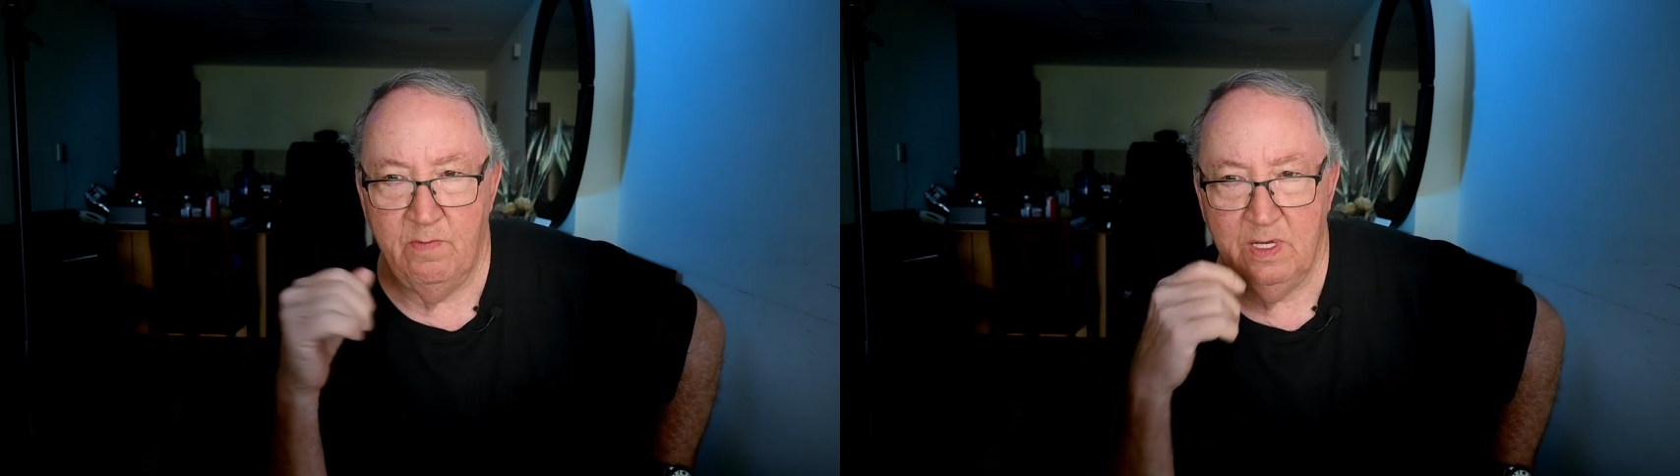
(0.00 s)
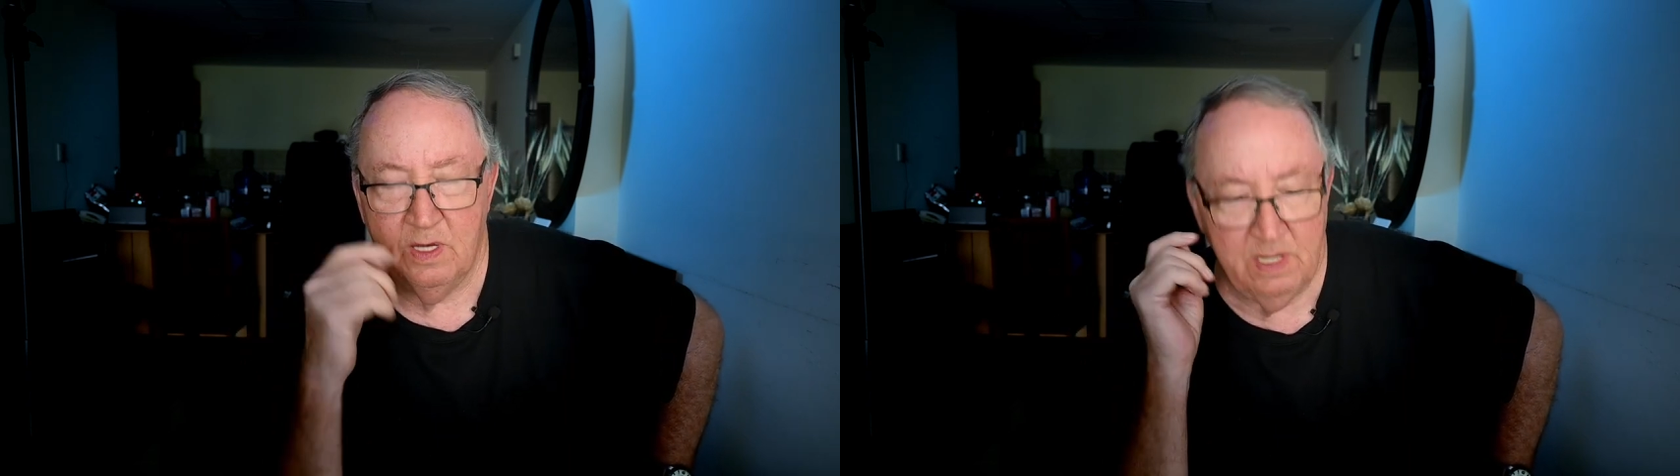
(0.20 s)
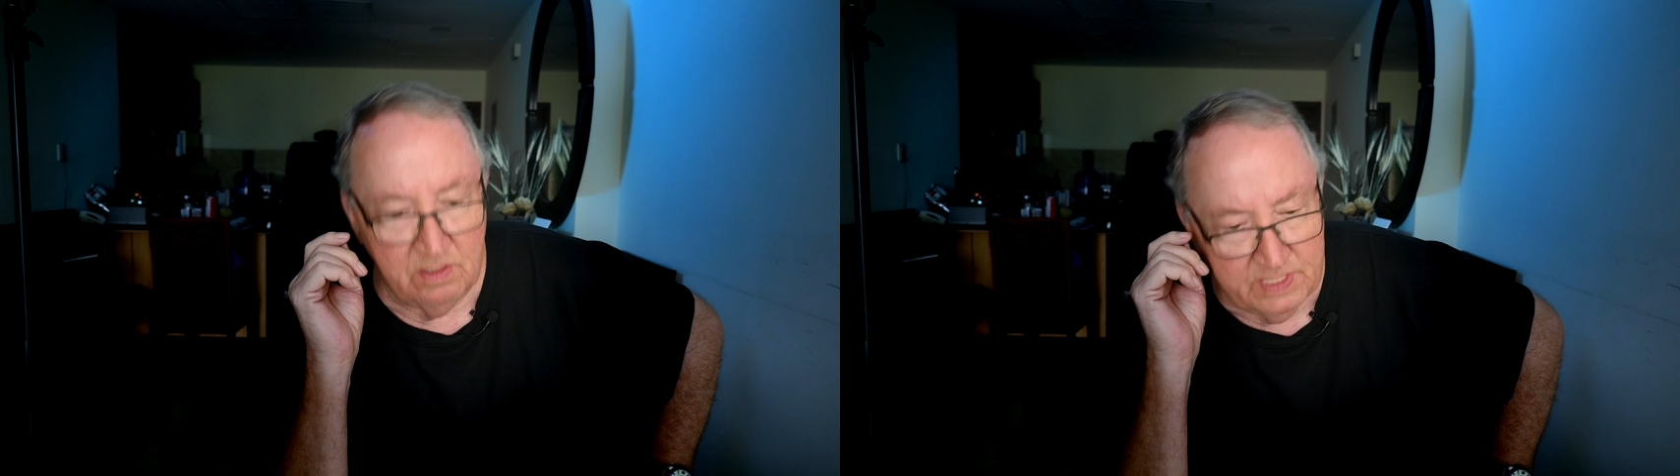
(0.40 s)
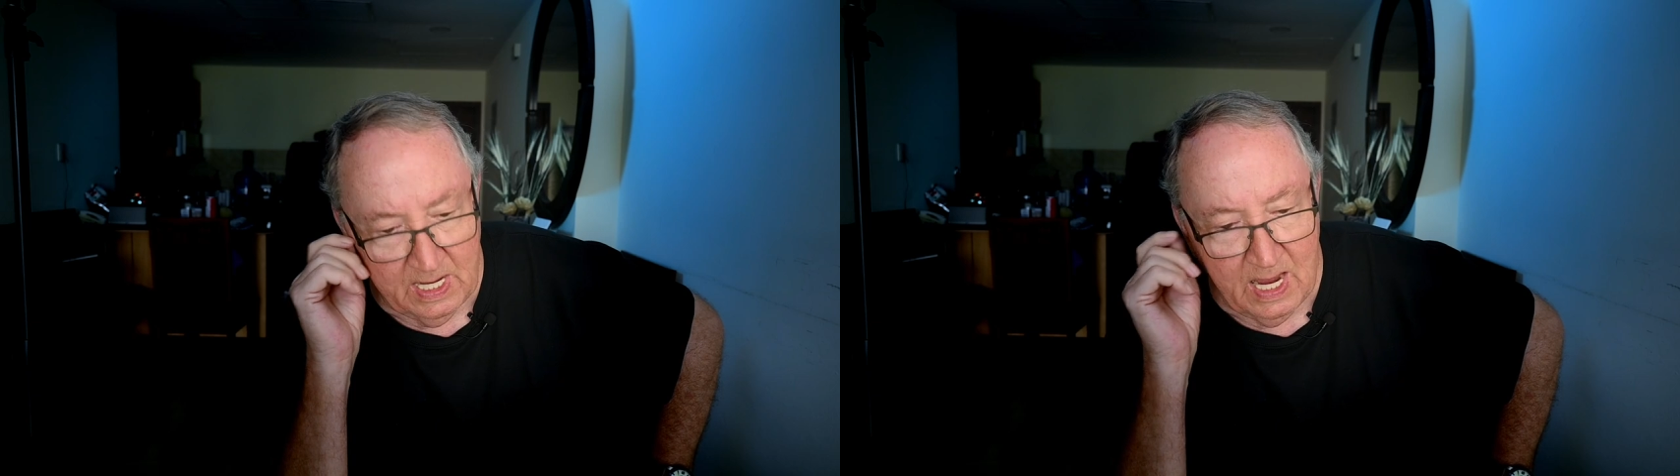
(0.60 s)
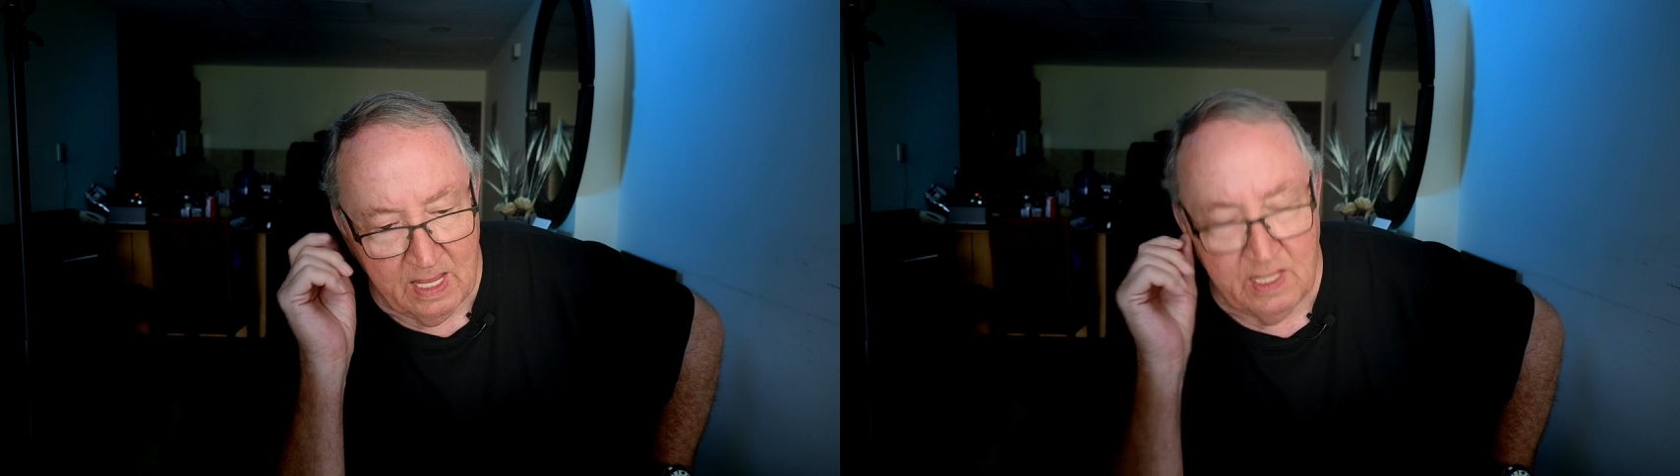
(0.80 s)
because here's a
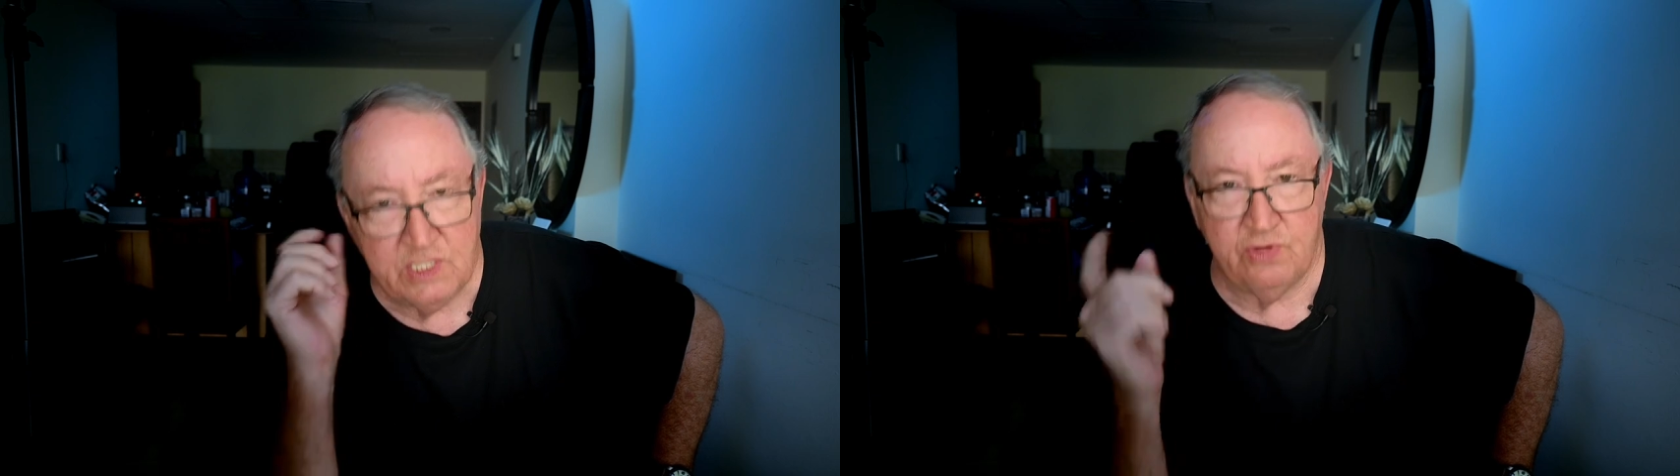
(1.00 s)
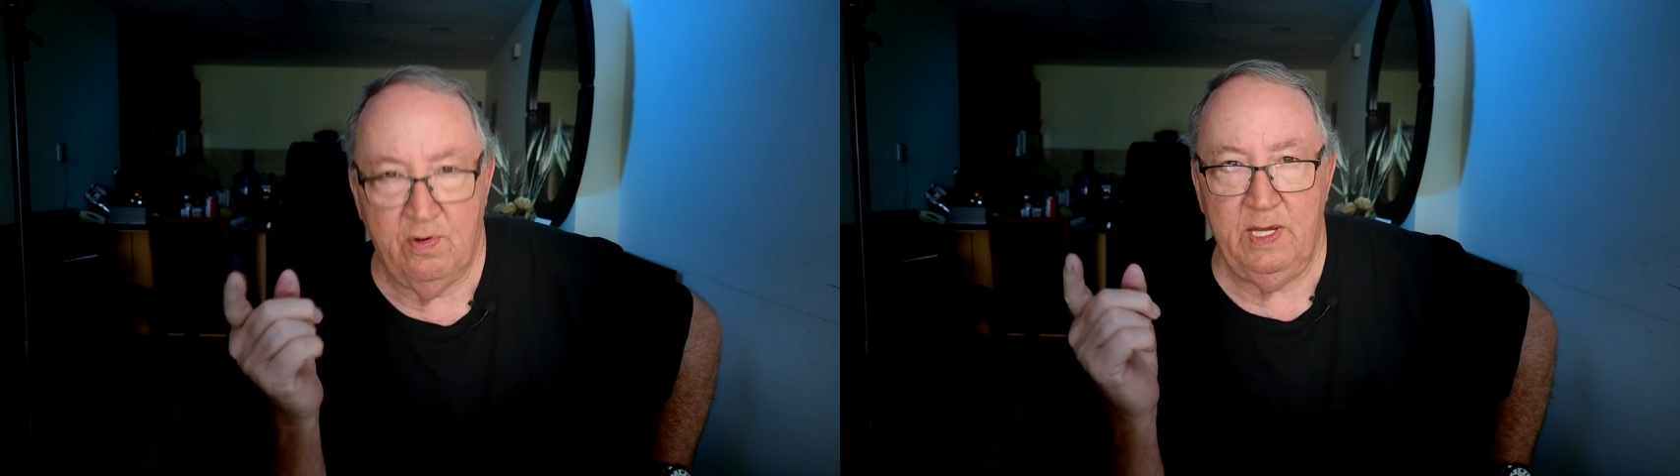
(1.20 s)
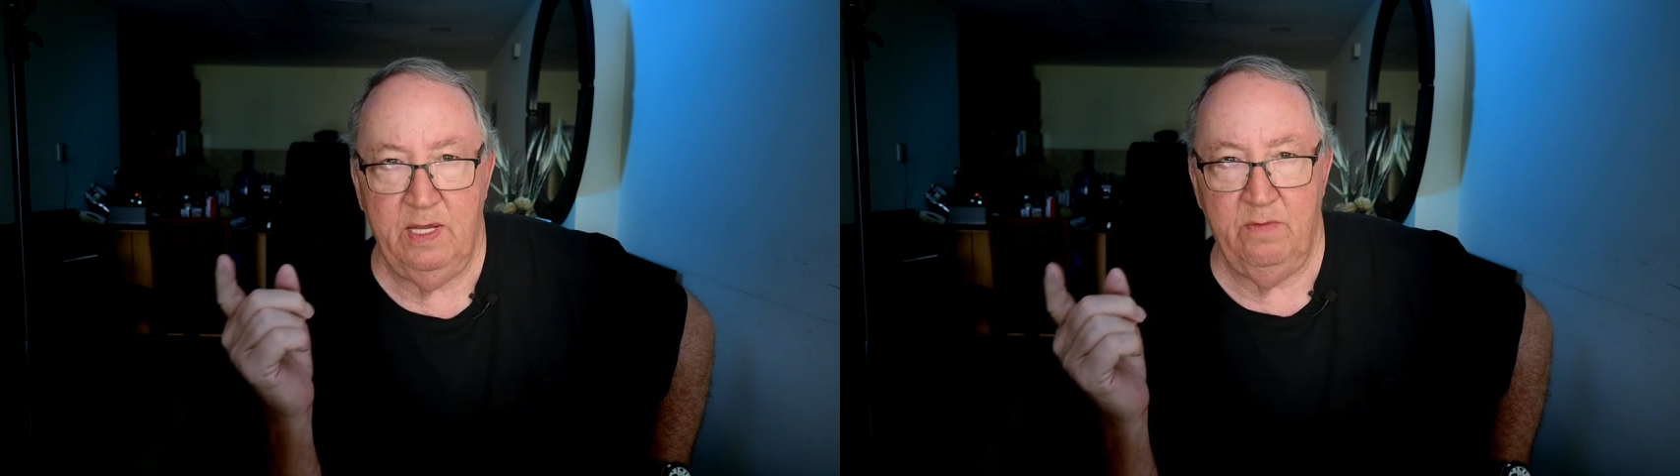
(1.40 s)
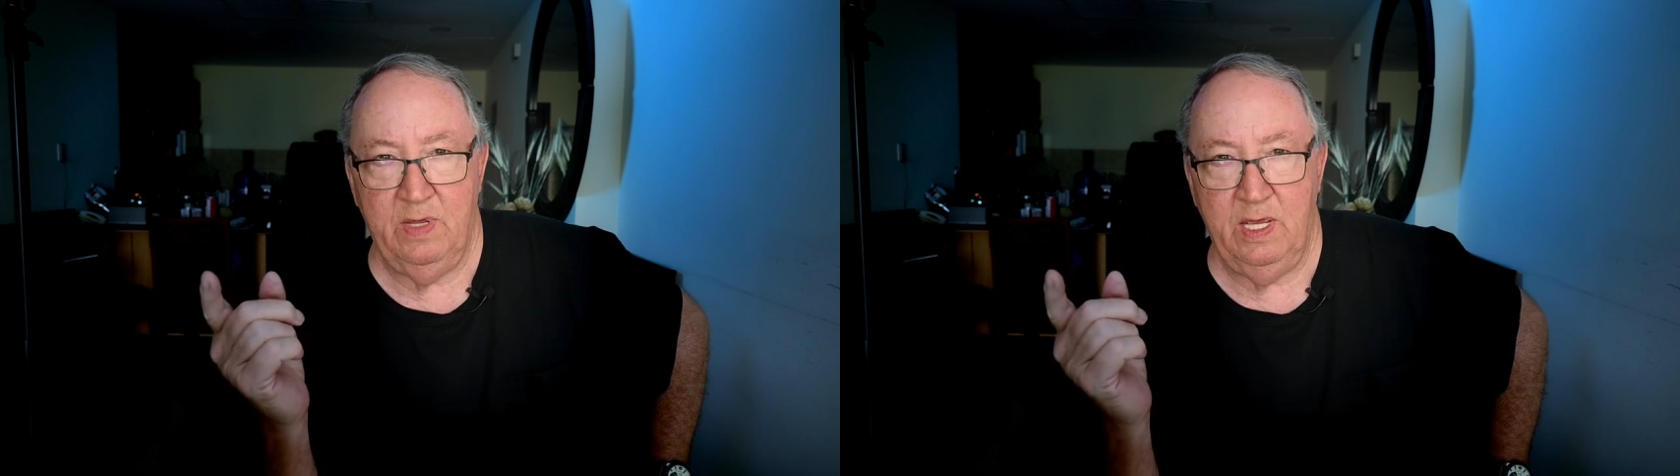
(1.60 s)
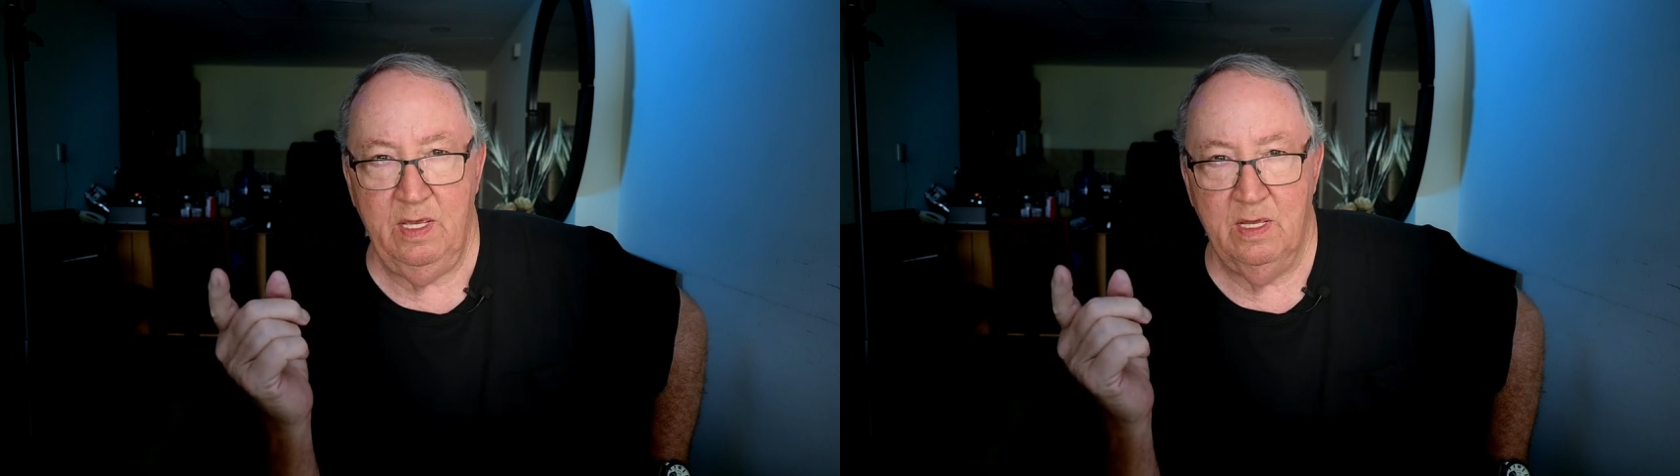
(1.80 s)
guy that's threatening
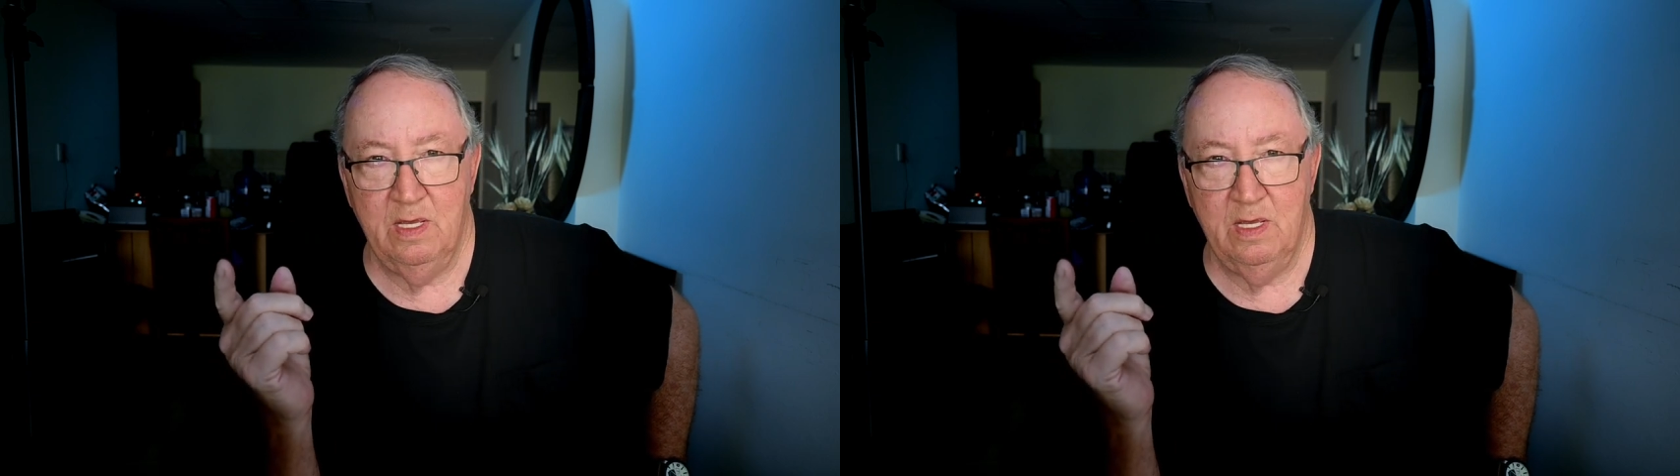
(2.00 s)
me.